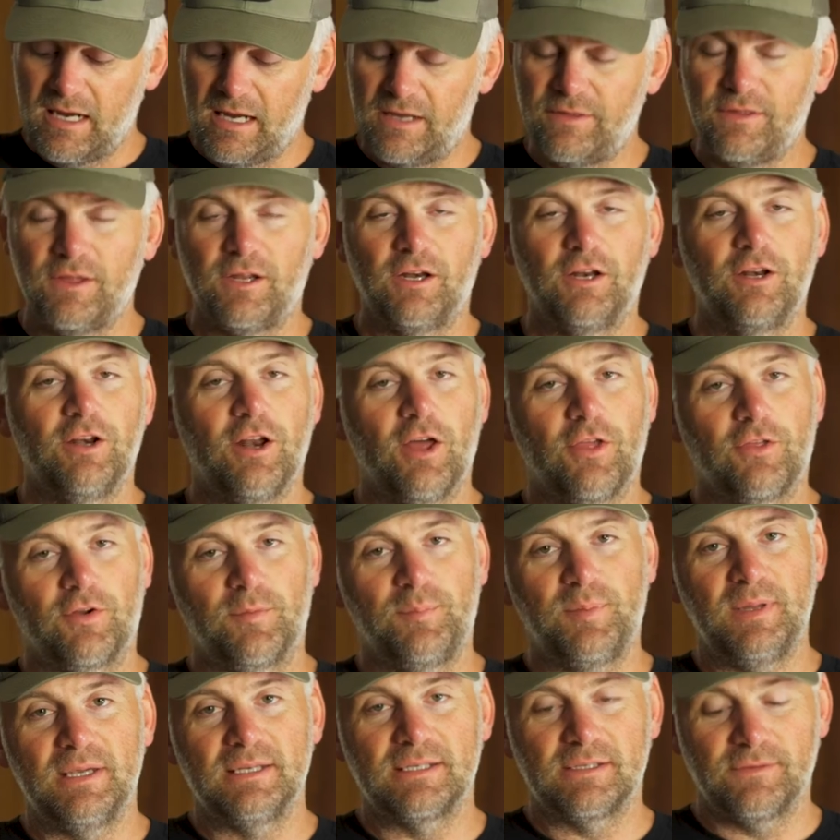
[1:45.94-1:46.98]
and then another
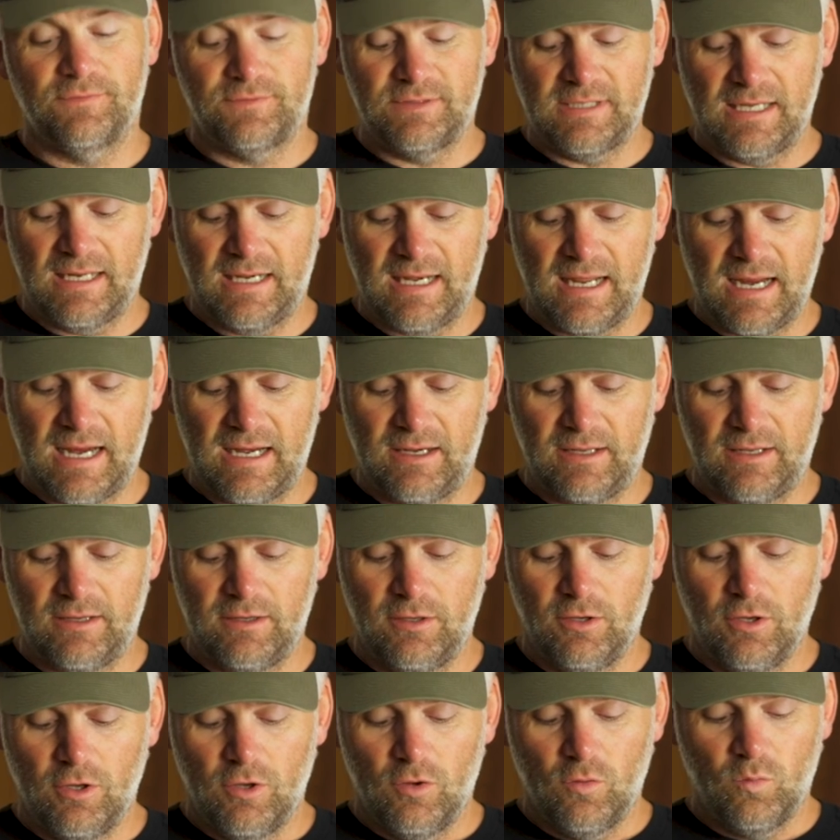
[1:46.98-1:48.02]
piece of
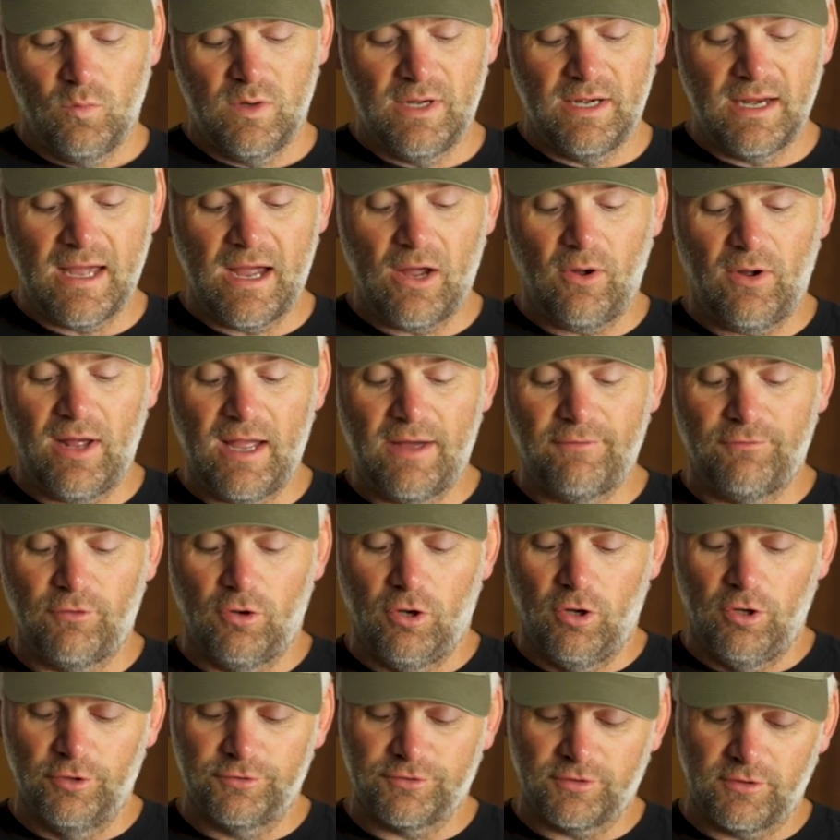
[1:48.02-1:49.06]
1080, we now have
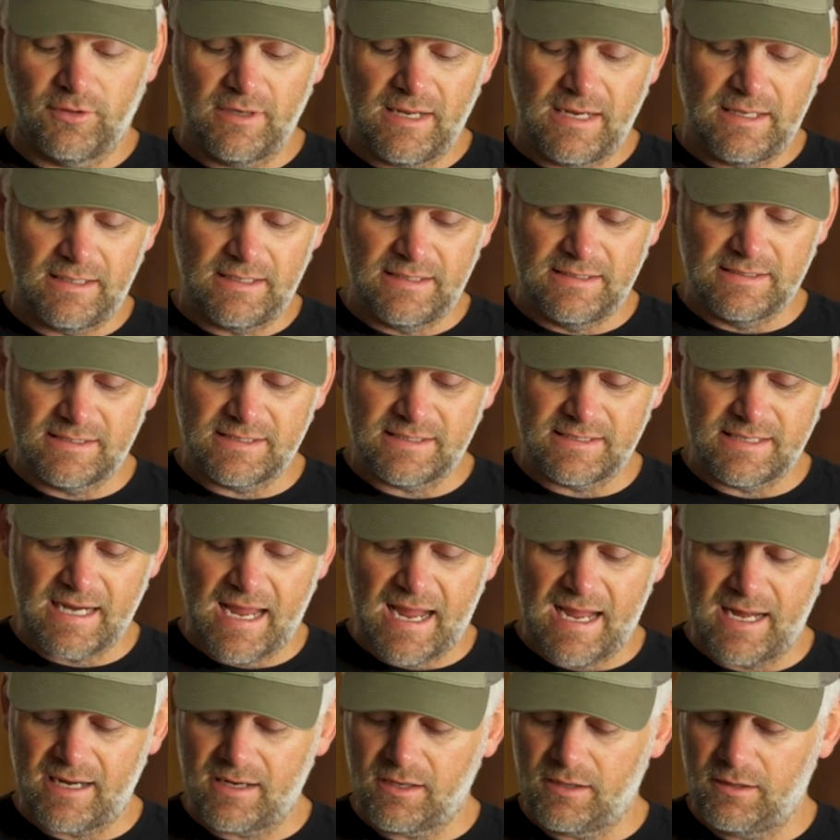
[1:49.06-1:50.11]
alternating
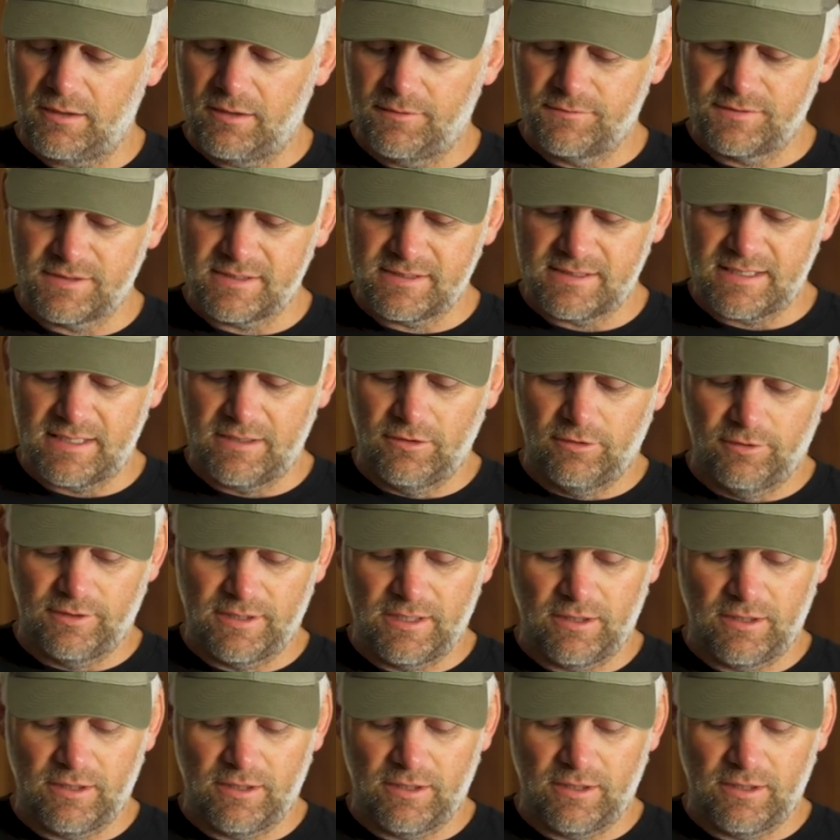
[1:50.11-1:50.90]
stack of steel